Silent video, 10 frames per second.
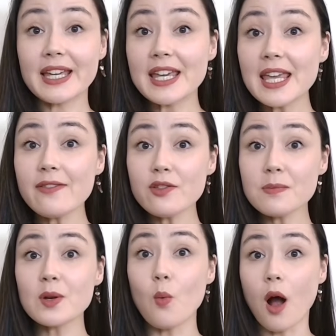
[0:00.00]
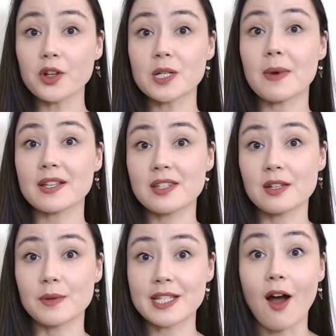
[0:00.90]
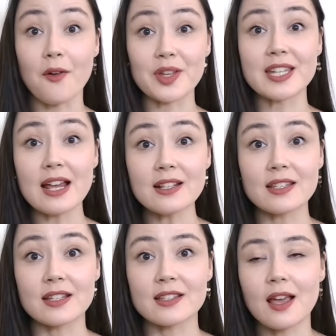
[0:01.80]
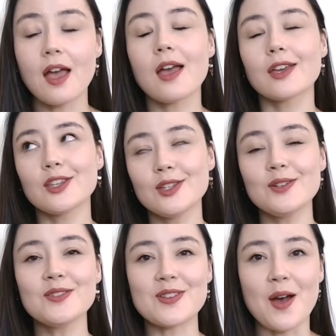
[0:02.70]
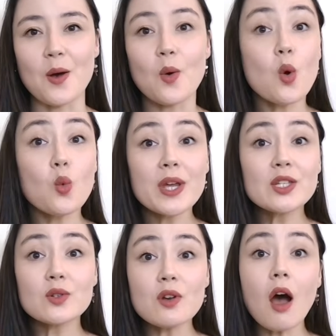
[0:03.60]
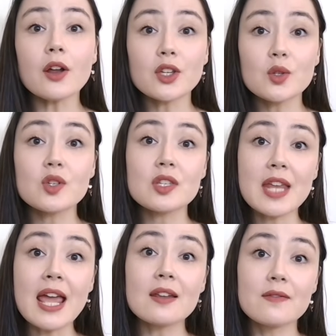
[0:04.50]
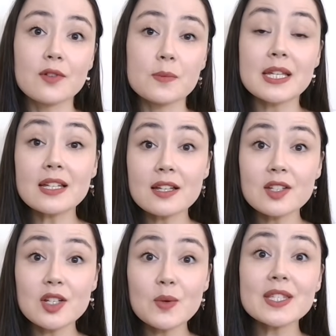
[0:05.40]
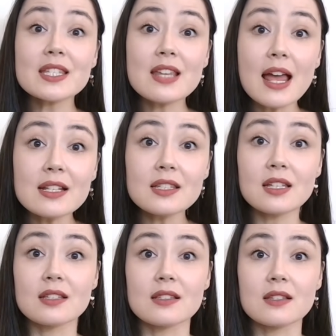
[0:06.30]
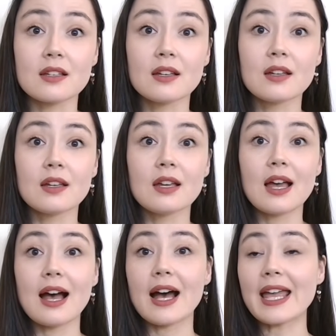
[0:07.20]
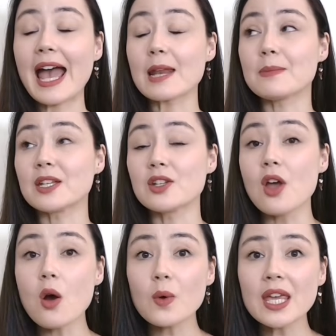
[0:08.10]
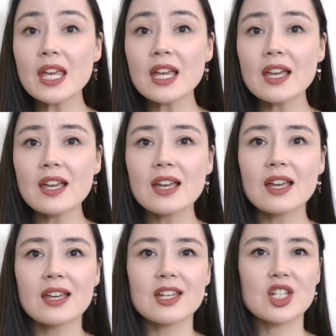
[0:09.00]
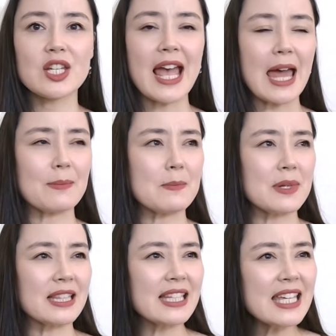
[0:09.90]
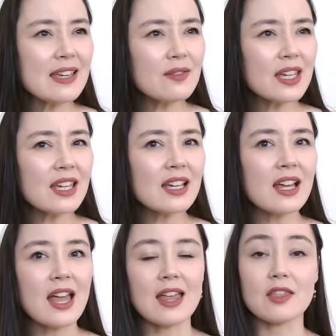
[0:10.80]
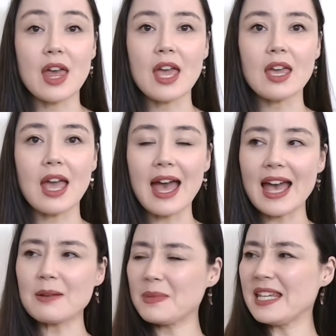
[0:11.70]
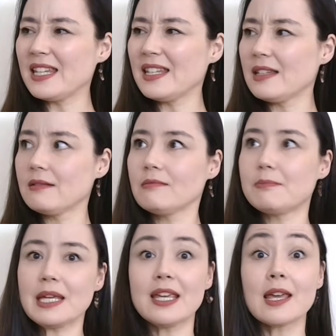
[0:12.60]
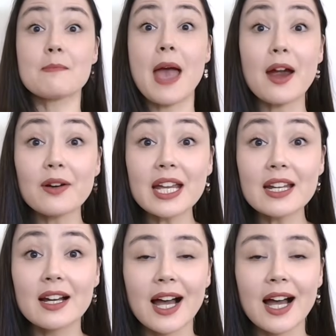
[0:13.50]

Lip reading: If you've been watching my series on the tenses, you know we do not use stative verbs in continuous tenses. I had been knowing, she had been believing, they had been being married.